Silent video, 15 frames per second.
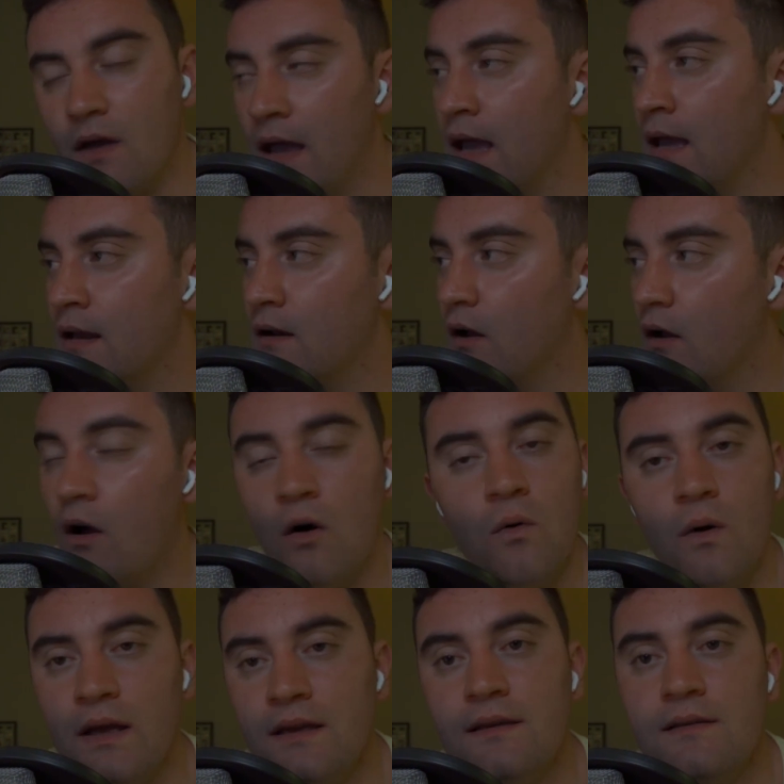And
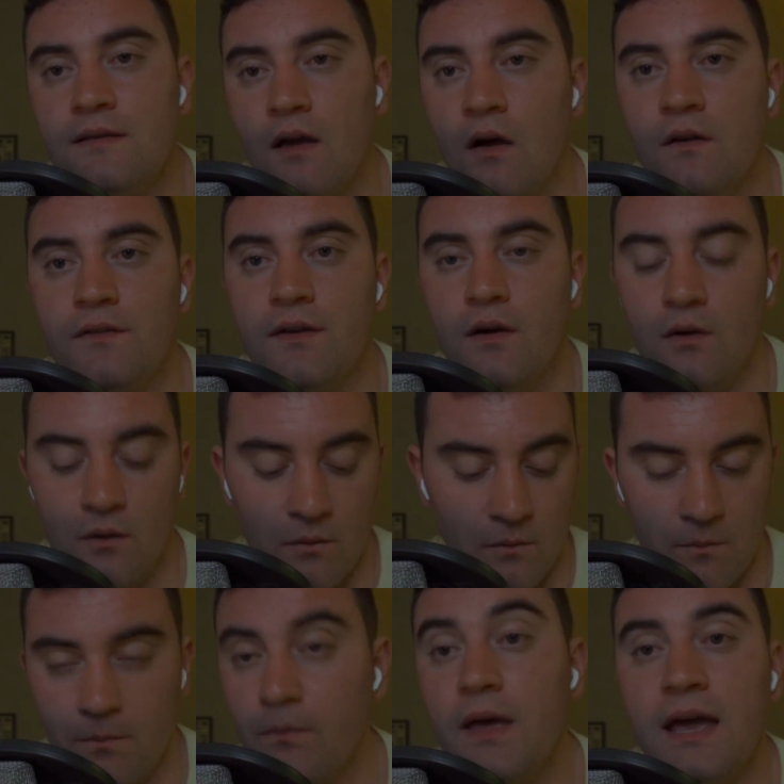he's also
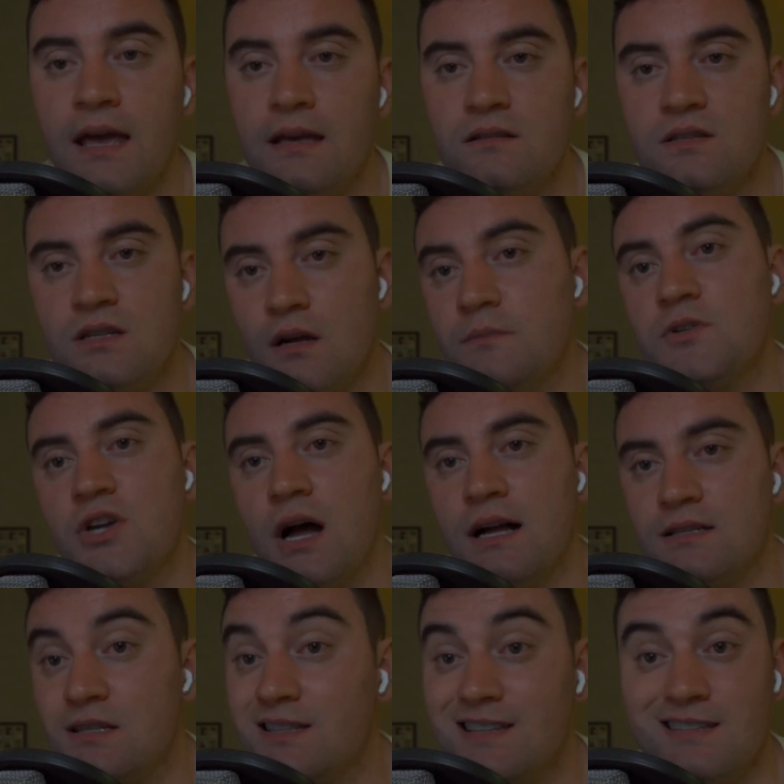hit some
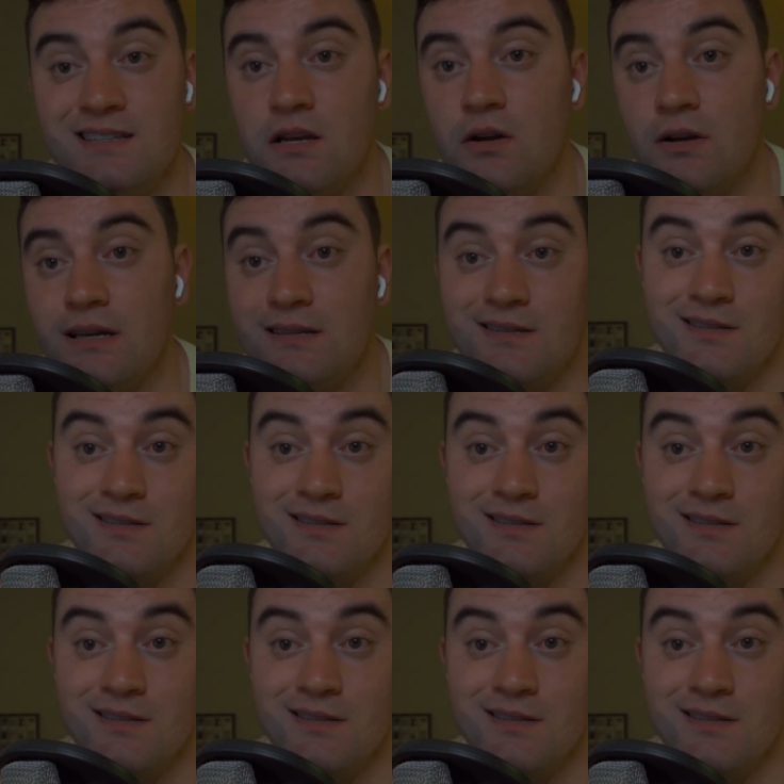shots this series.